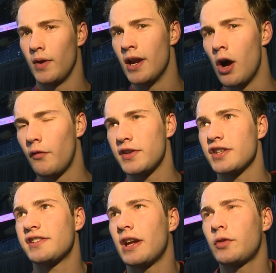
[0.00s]
We know if we
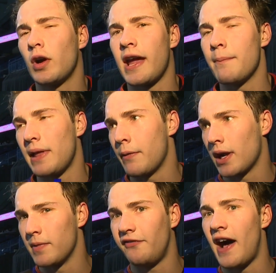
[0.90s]
just stick to our game plan, we're
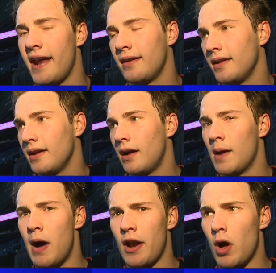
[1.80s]
going to be fine.
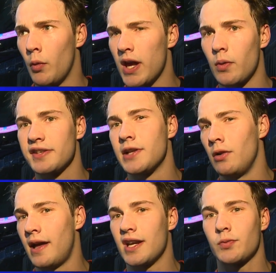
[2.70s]
Our motto all week was
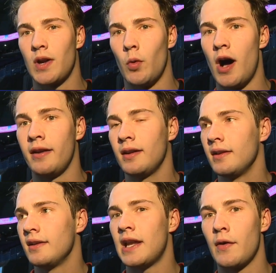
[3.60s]
don't let us win one.
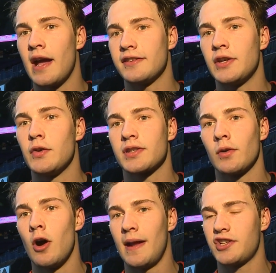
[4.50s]
Now we got two, so we're
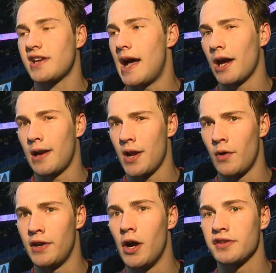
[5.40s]
going back to Chicago, and
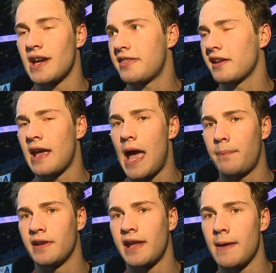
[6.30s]
anyone knows anything can
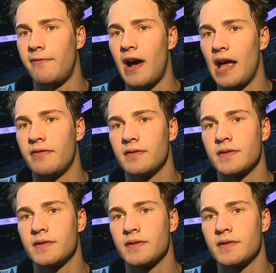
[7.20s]
happen in game five.